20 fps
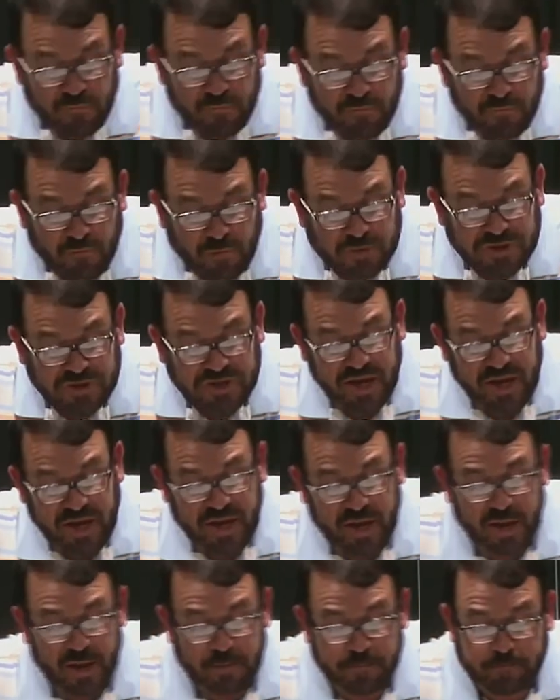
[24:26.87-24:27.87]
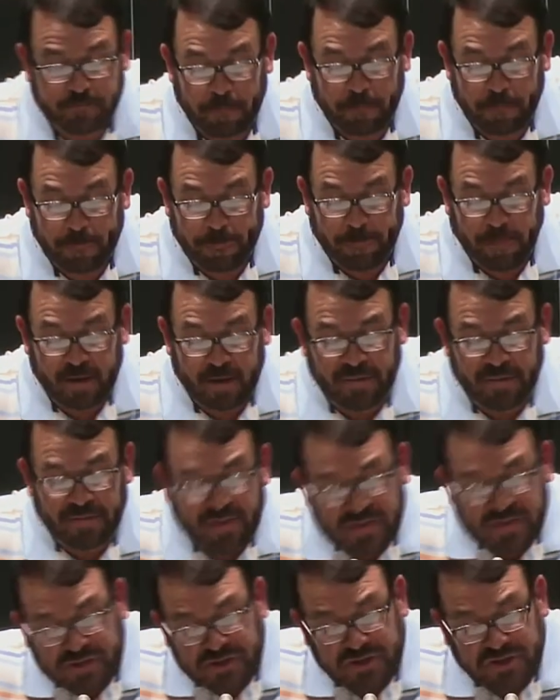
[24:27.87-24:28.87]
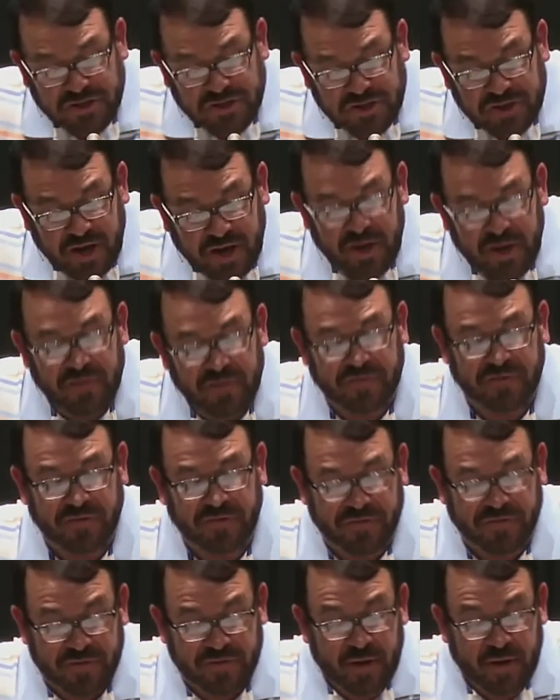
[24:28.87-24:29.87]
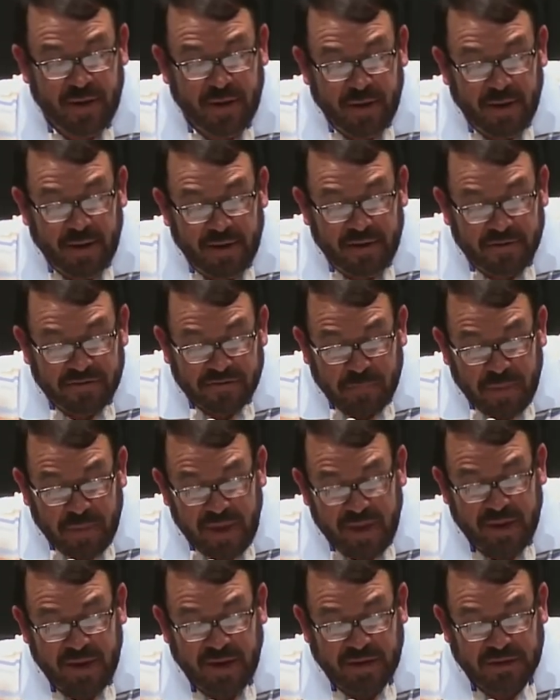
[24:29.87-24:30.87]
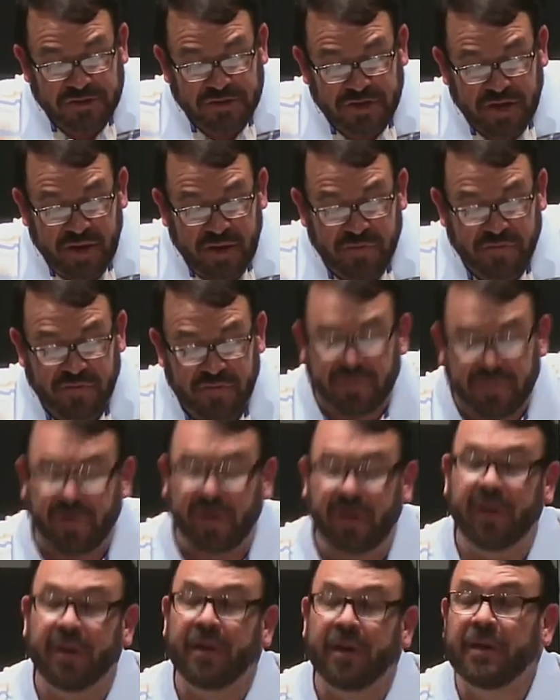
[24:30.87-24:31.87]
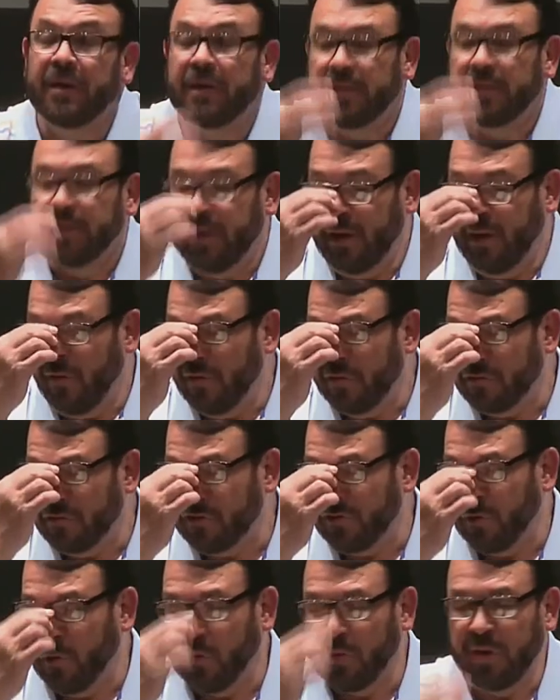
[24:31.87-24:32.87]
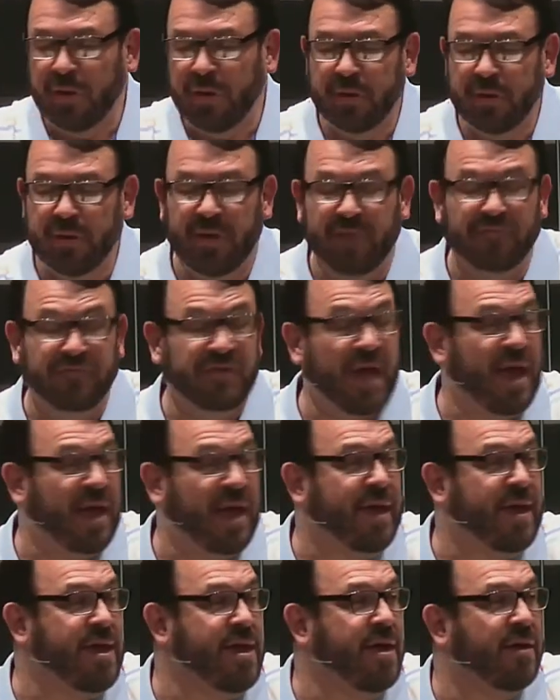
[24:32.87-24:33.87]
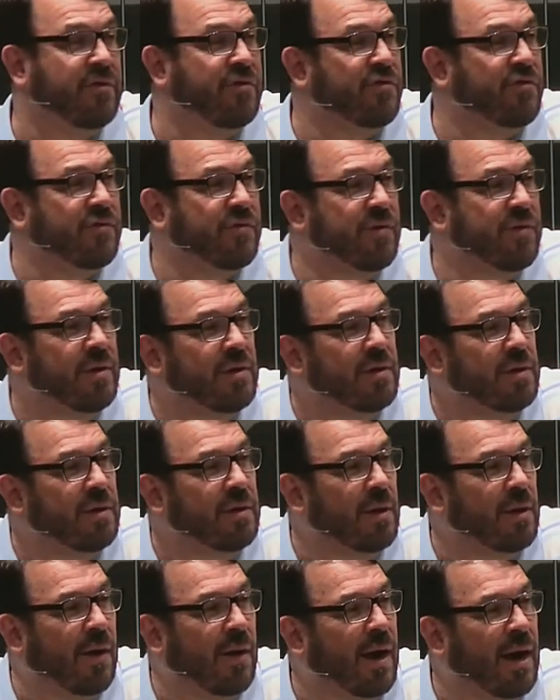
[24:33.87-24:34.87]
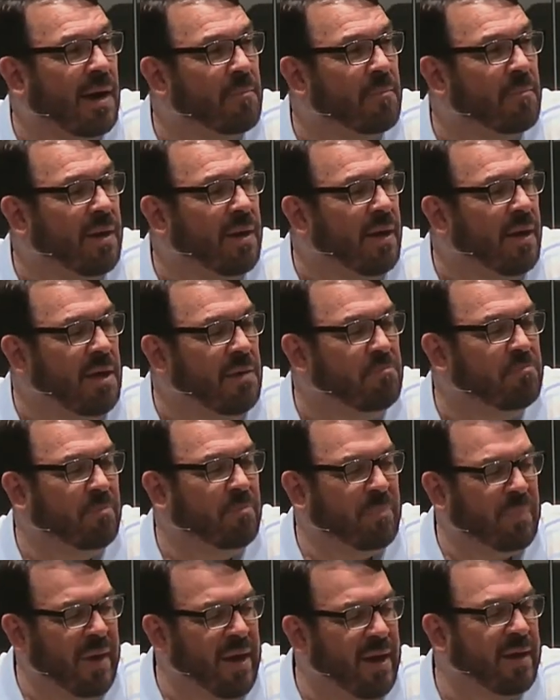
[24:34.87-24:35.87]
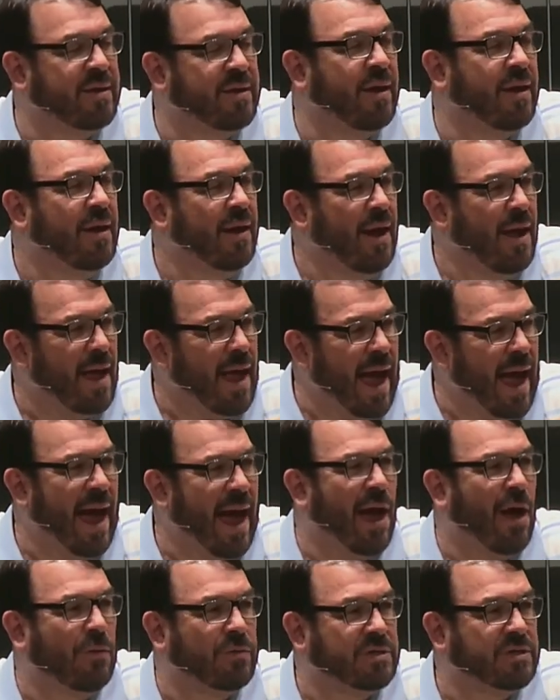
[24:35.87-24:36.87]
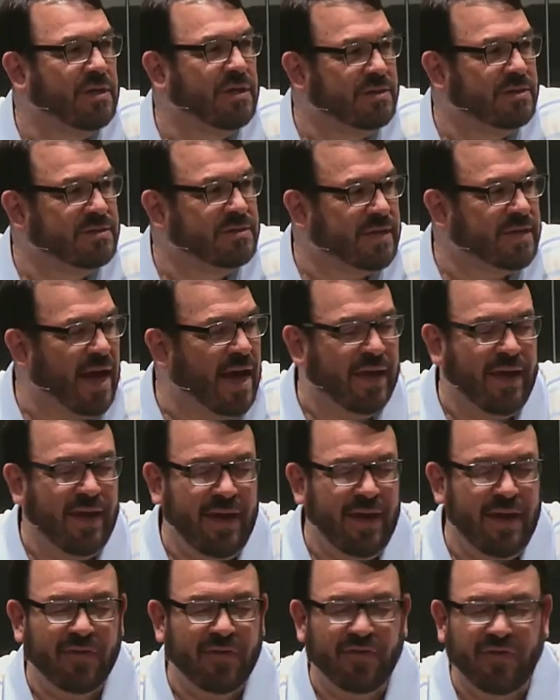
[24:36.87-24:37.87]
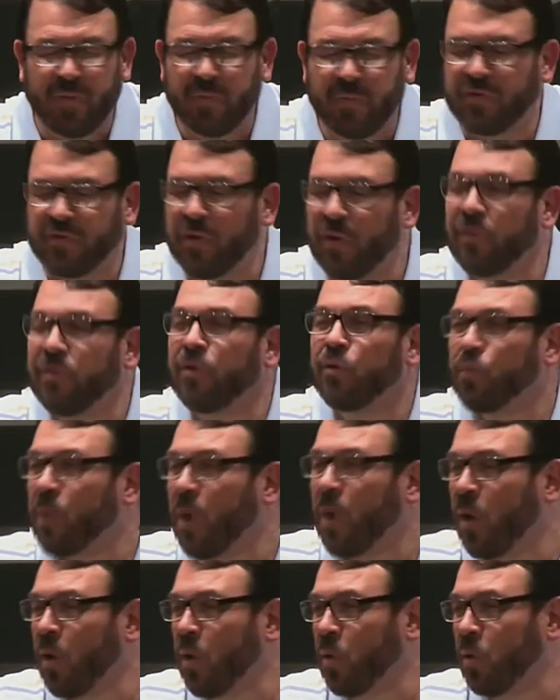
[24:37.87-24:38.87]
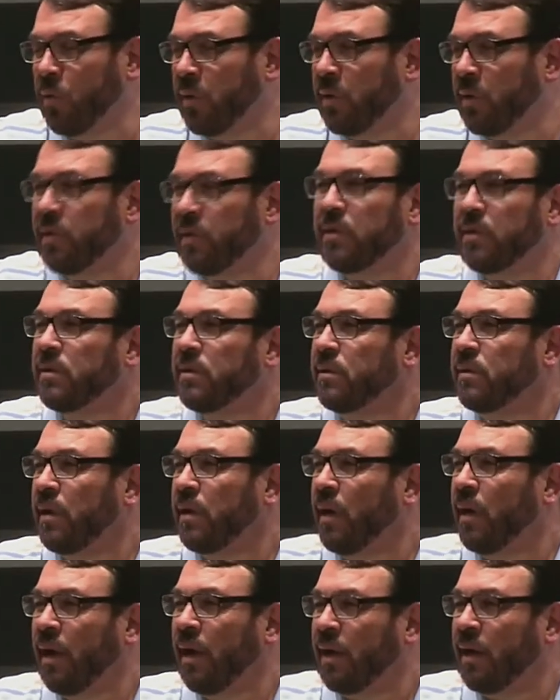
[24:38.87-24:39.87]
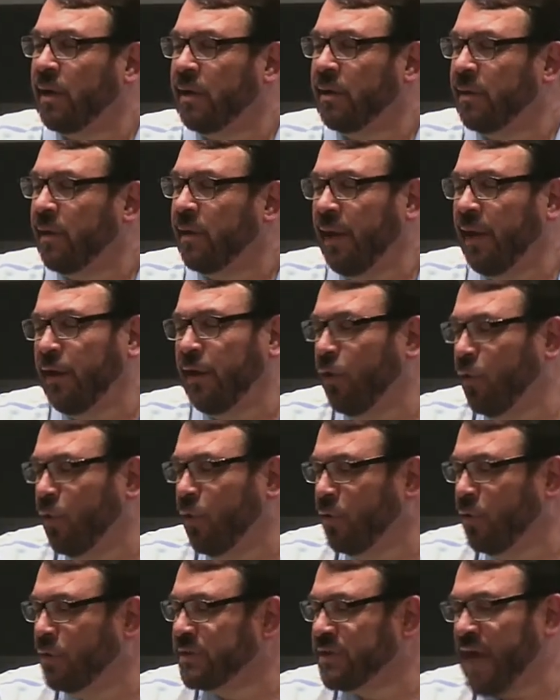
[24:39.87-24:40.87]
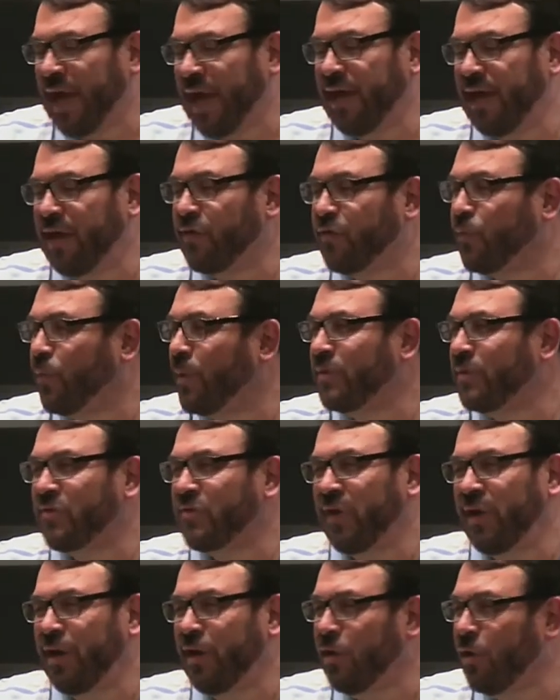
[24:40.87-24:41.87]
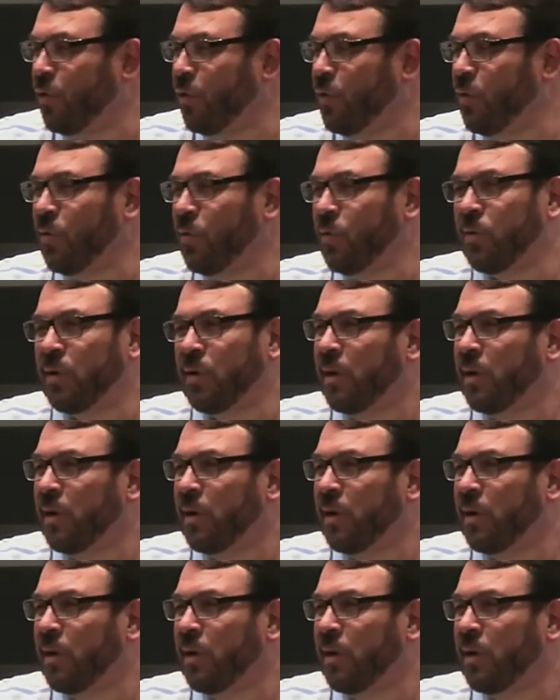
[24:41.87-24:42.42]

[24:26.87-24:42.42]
Verse 10. And this is Jesus is speaking. Jesus. And you know the story of Zacchaeus, all right? He picked out Zacchaeus. He was on the road, and he knew who Zacchaeus was. He knew,